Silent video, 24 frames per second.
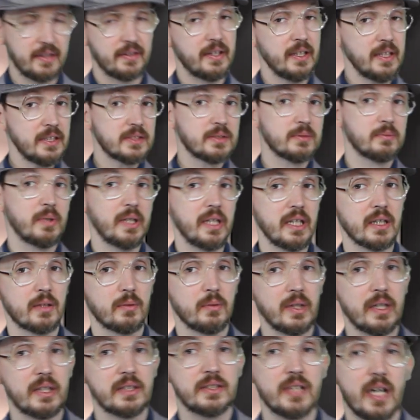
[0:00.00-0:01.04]
This week
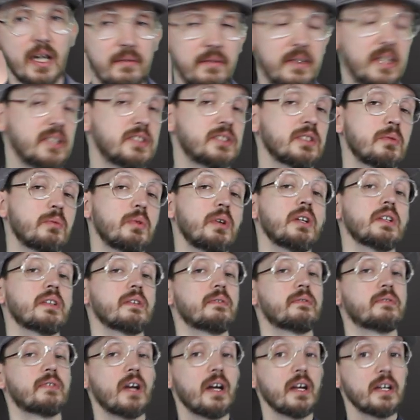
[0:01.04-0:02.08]
we're diving into the world
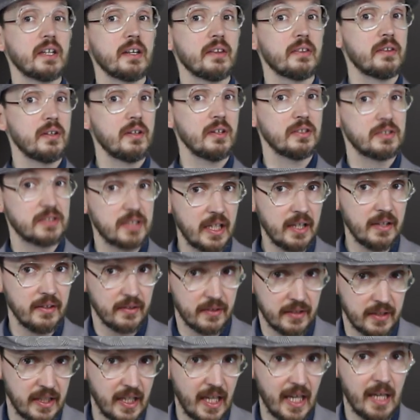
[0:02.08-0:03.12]
of Friday the
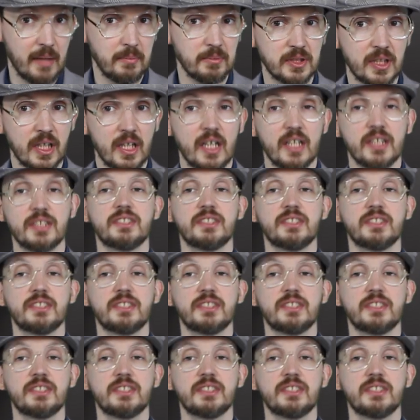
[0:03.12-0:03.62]
13th games,